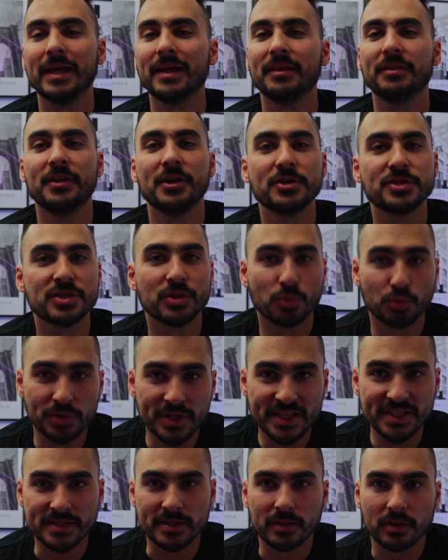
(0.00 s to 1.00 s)
There's a
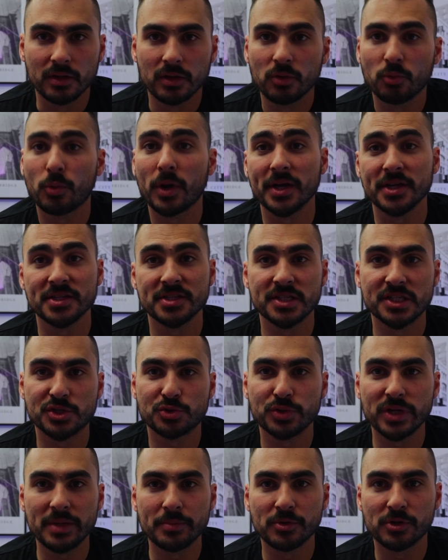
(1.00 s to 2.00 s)
reason why
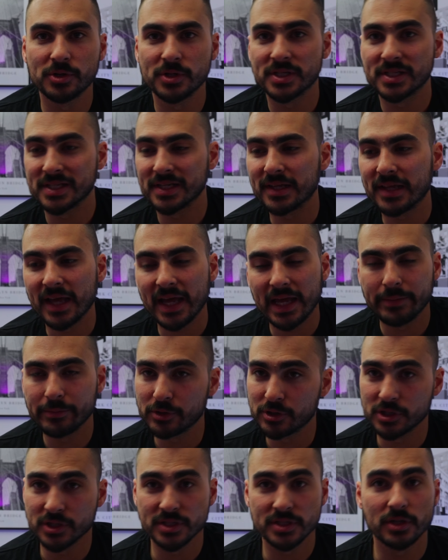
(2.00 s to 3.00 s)
streamers,
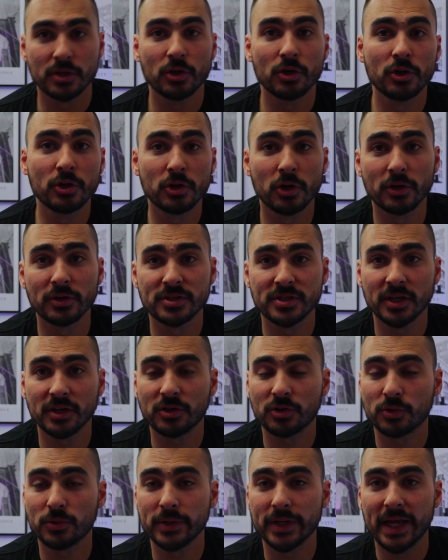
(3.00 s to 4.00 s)
gamers, content
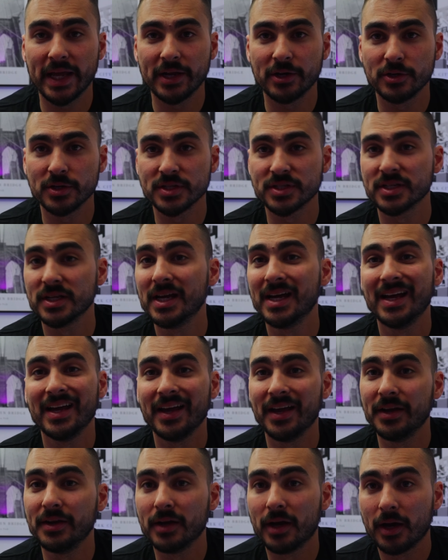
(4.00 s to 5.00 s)
creators,
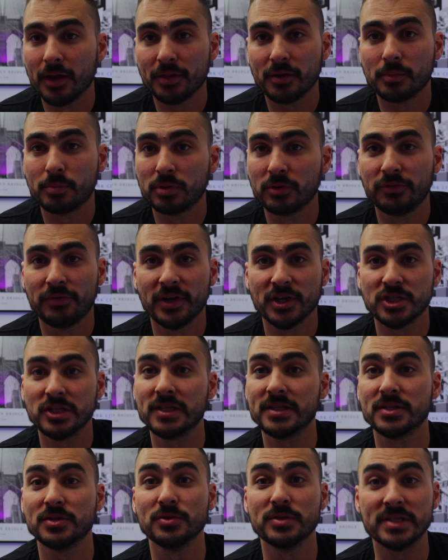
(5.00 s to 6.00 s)
and other
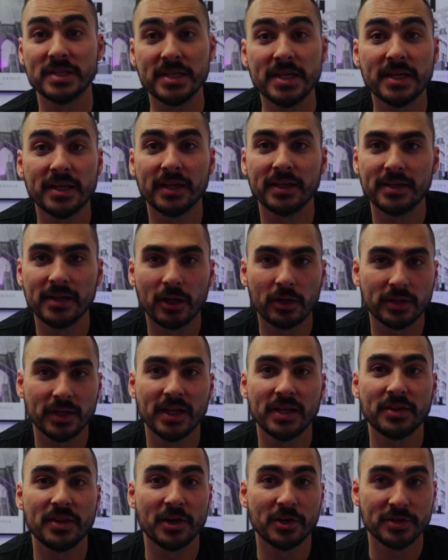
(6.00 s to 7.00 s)
professionals who sit a lot
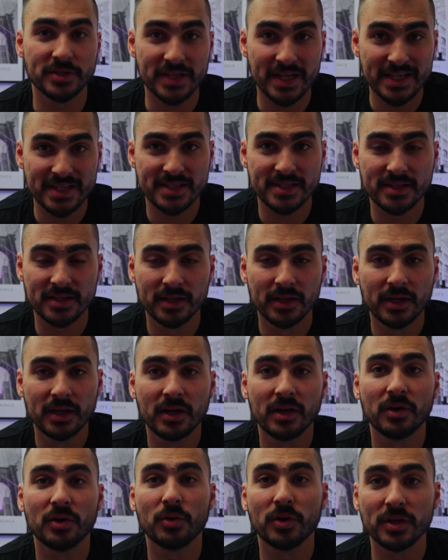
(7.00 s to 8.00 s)
at their desk
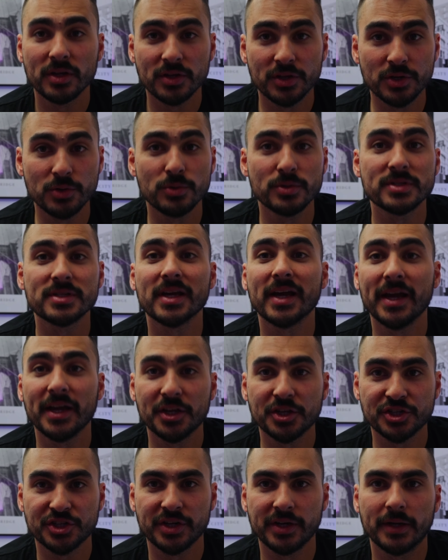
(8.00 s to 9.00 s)
use a
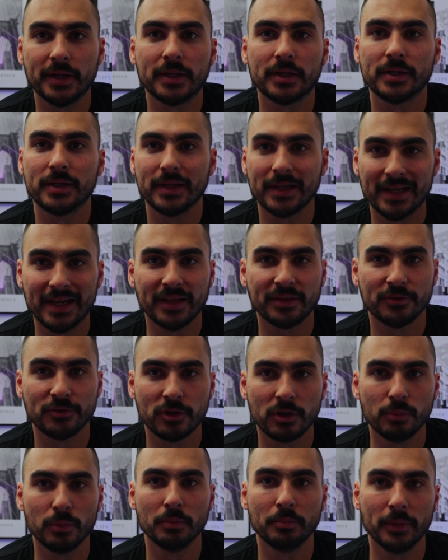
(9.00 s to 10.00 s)
chair like the
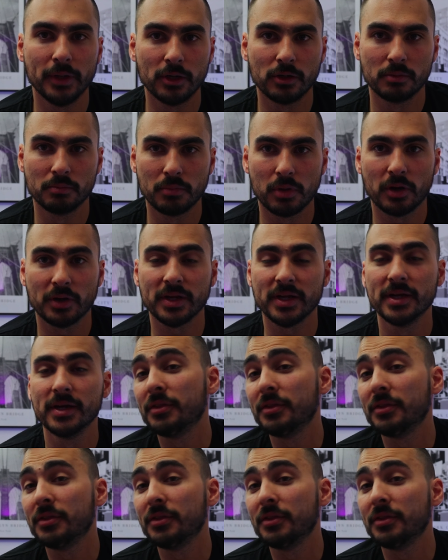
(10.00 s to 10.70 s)
Herman Miller Embody.